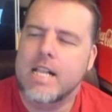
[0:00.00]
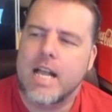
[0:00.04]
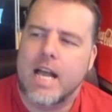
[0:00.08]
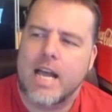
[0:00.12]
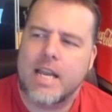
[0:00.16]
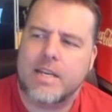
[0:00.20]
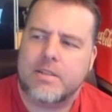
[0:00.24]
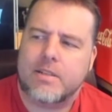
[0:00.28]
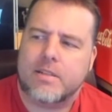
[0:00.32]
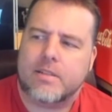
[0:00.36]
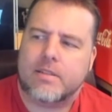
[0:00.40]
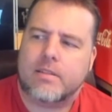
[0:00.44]
I
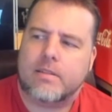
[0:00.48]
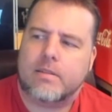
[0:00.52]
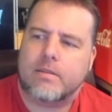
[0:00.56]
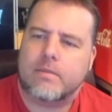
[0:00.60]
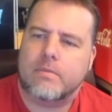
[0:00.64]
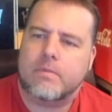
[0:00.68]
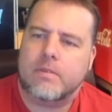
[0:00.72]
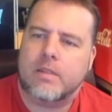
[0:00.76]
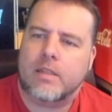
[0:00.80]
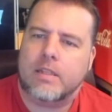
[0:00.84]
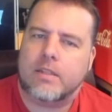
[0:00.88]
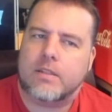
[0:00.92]
just
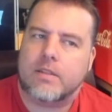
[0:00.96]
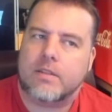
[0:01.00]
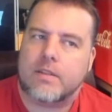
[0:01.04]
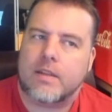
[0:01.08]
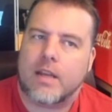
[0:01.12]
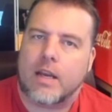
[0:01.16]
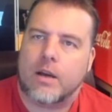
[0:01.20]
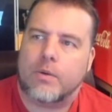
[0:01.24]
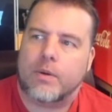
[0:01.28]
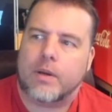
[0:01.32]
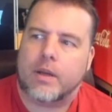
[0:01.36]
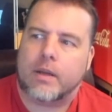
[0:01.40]
need to see
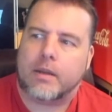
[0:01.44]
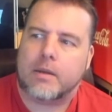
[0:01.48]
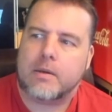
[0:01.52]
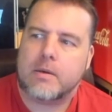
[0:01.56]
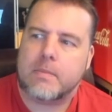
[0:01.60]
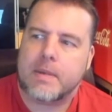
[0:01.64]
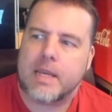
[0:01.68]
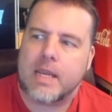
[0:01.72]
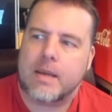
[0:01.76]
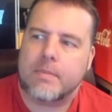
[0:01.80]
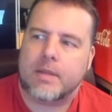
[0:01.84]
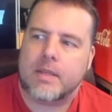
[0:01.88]
how I'm going to
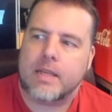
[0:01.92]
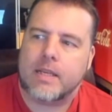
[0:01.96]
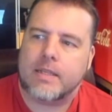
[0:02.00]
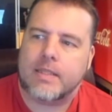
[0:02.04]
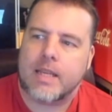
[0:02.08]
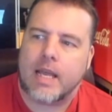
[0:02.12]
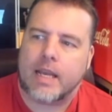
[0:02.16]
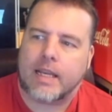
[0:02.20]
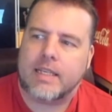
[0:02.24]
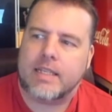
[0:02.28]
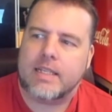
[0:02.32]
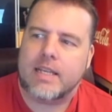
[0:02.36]
be able to hit
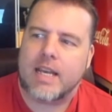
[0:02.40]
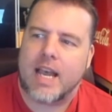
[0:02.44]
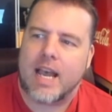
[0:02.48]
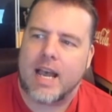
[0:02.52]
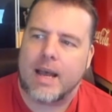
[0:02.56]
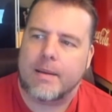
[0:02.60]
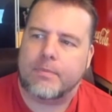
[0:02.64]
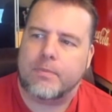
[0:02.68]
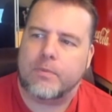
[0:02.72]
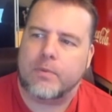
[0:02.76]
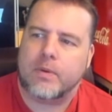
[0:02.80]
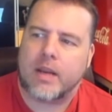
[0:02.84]
that
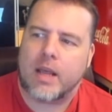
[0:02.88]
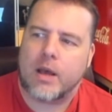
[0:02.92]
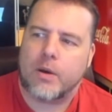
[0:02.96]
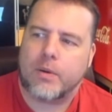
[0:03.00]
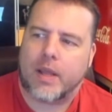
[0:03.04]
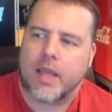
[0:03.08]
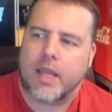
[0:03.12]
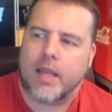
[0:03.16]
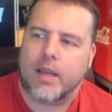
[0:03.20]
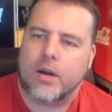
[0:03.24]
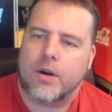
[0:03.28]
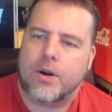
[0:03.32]
cap without
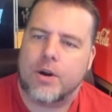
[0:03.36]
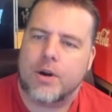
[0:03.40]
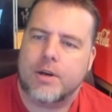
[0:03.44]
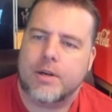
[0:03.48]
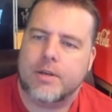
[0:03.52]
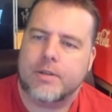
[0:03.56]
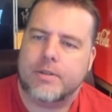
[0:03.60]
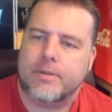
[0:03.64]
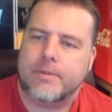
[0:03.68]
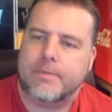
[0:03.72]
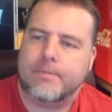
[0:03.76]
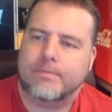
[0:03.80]

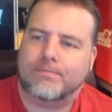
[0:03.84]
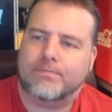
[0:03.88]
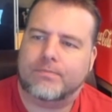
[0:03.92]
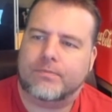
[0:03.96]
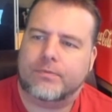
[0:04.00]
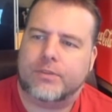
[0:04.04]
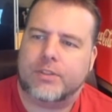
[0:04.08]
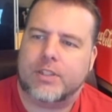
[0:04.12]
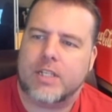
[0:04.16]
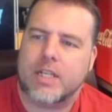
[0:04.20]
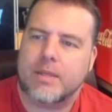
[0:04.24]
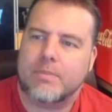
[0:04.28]
ARs
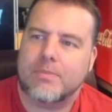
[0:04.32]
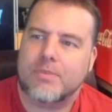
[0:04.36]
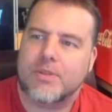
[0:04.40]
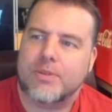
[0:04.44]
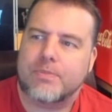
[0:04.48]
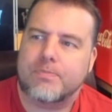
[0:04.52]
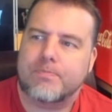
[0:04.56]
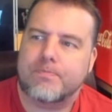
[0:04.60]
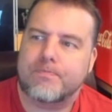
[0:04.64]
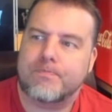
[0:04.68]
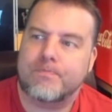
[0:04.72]
frames.